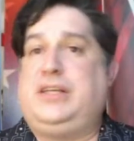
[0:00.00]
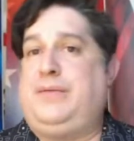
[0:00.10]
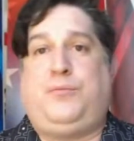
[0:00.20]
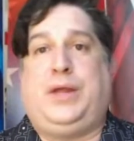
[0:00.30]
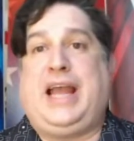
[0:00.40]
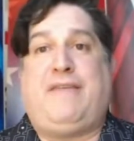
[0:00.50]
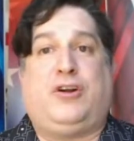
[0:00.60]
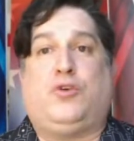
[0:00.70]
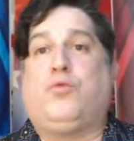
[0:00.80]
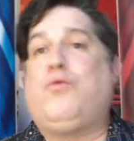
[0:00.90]
We have a
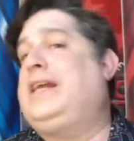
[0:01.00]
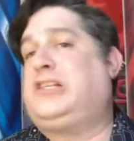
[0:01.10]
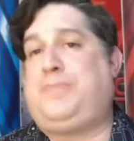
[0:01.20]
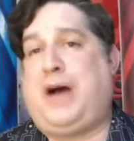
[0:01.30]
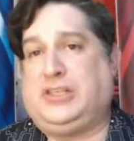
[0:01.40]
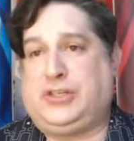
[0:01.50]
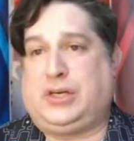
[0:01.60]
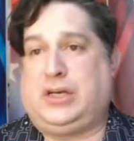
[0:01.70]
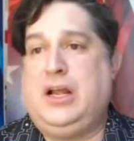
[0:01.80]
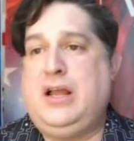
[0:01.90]
great
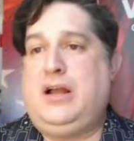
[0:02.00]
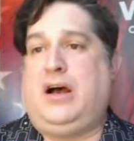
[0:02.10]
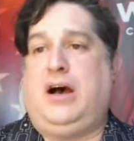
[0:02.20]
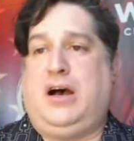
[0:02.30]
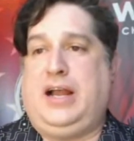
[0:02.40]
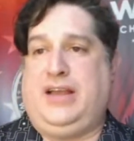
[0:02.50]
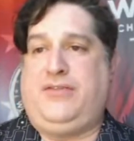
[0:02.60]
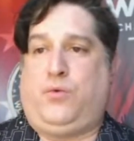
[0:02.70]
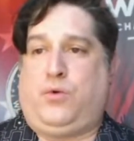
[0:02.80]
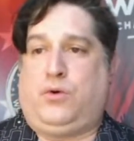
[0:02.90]
sponsor in
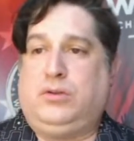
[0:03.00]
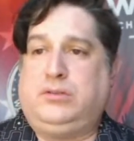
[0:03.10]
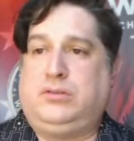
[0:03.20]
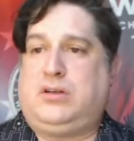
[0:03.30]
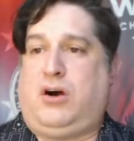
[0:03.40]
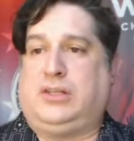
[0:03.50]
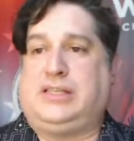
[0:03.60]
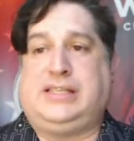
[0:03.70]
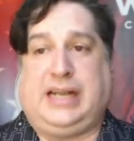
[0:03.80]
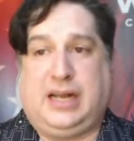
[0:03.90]
the world called
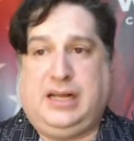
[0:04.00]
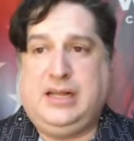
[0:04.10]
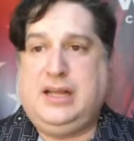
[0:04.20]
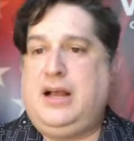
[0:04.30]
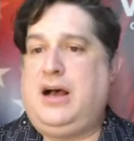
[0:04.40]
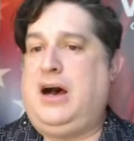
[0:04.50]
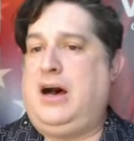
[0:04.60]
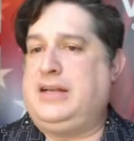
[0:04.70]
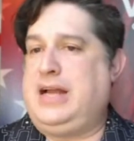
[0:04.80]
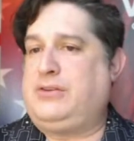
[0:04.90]
Singa.
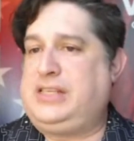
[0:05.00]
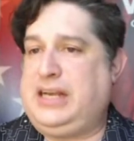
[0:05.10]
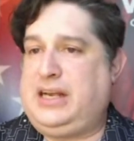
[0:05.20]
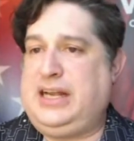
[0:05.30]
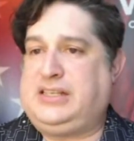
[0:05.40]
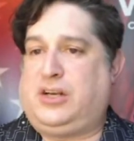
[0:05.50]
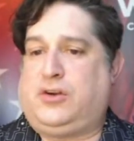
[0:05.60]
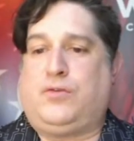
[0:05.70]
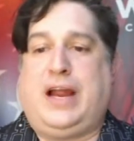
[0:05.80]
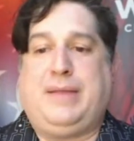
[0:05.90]
Now, Singa is a
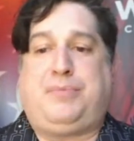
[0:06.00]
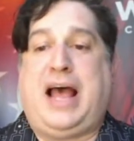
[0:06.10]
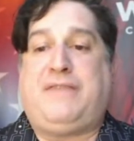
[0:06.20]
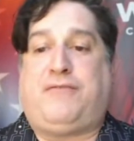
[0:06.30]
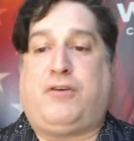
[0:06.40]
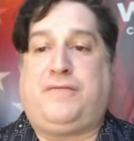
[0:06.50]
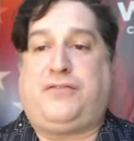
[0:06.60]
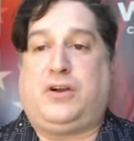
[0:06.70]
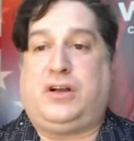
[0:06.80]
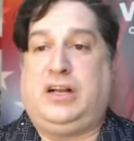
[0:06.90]
great platform
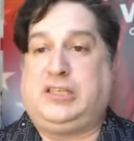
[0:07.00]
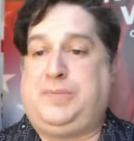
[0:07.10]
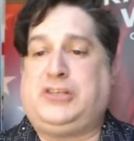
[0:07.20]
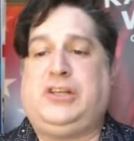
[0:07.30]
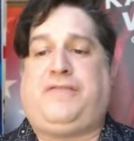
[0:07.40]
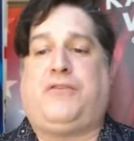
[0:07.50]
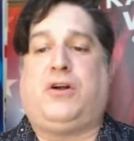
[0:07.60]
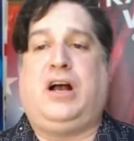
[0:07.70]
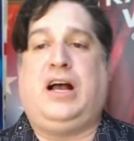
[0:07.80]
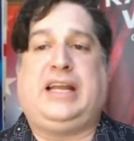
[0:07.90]
especially
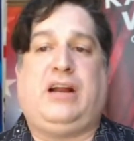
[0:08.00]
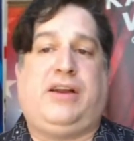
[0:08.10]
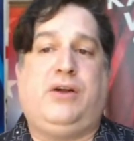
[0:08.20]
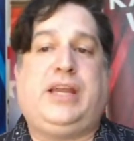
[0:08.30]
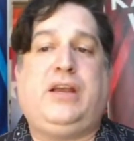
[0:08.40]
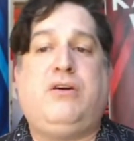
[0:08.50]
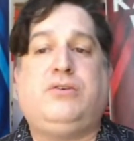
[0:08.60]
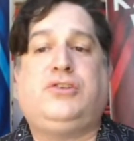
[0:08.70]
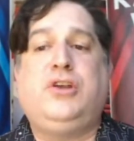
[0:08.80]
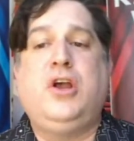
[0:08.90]
for a karaoke
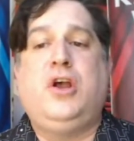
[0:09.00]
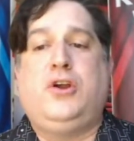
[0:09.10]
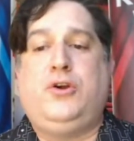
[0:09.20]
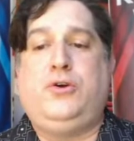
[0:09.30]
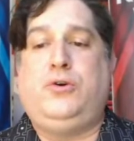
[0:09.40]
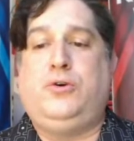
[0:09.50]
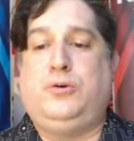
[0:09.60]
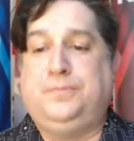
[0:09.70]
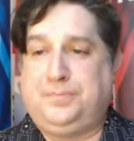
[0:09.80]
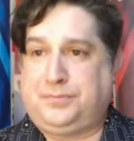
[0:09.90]
host
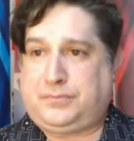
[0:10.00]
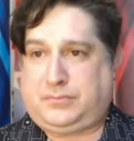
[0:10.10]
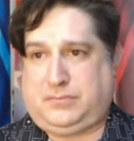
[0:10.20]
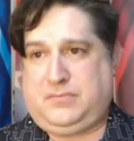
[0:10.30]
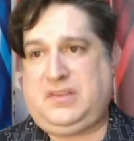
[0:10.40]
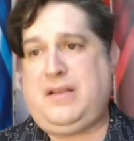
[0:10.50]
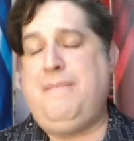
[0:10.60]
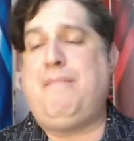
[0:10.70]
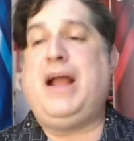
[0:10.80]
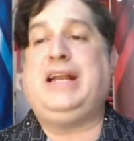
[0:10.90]
who
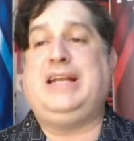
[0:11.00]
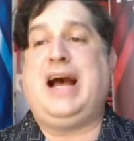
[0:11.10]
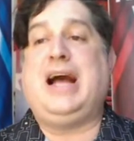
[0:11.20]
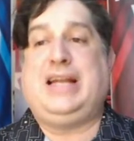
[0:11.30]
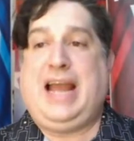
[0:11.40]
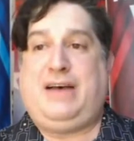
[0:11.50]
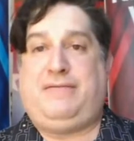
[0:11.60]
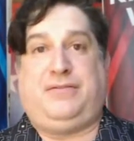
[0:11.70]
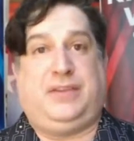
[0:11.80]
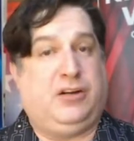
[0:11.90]
might not
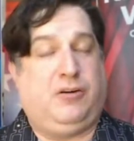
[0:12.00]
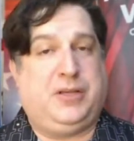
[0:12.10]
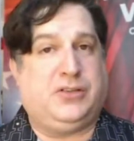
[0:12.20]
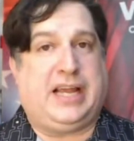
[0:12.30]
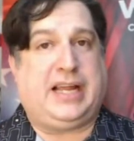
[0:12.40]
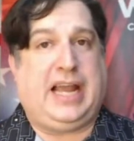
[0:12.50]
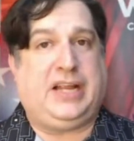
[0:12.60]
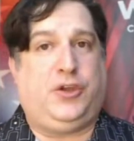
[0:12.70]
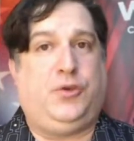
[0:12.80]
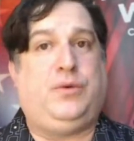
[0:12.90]
have legal music and
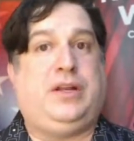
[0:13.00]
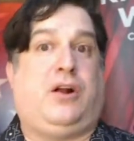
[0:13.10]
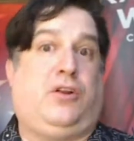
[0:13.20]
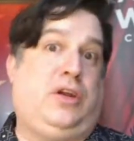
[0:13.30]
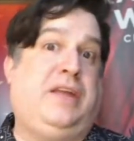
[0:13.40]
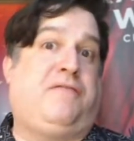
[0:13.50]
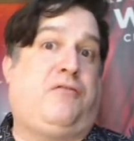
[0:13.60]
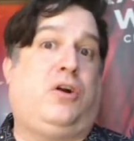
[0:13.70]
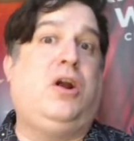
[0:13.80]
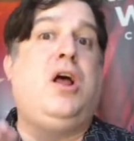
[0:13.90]
you are looking
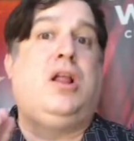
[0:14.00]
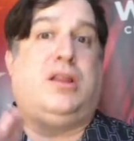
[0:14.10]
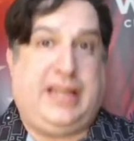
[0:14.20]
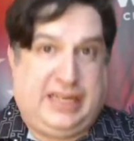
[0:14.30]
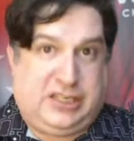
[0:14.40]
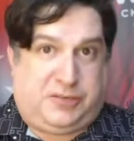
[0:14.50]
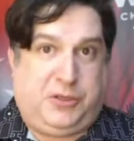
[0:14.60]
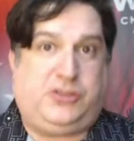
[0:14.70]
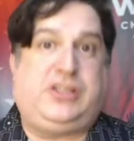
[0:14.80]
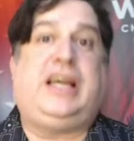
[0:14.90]
for latest
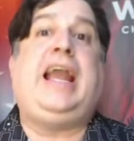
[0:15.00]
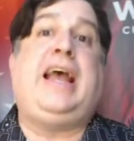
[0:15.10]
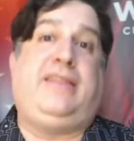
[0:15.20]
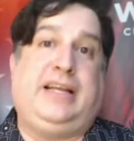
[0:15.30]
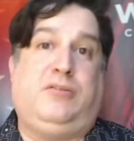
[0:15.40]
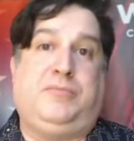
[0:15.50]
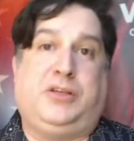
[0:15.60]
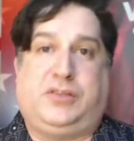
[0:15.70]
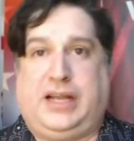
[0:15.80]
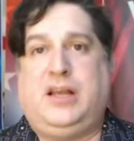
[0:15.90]
music and legal
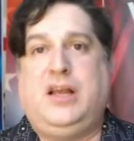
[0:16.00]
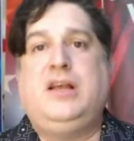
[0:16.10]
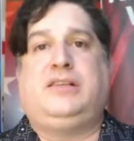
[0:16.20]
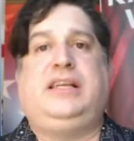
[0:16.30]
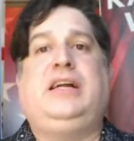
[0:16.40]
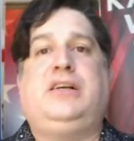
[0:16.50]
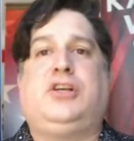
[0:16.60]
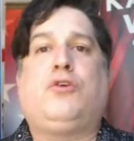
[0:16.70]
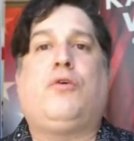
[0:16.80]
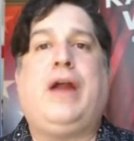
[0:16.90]
music. Singa is a
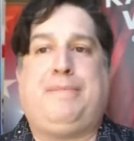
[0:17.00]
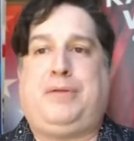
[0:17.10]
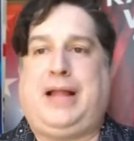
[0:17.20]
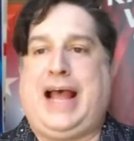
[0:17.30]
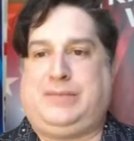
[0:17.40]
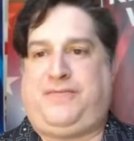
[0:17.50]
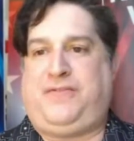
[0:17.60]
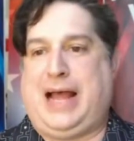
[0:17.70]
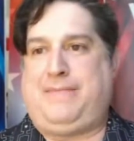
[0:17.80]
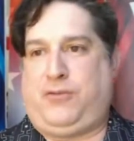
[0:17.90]
great
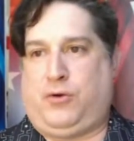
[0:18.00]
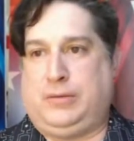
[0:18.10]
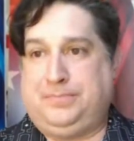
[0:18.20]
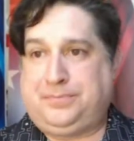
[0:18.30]
platform.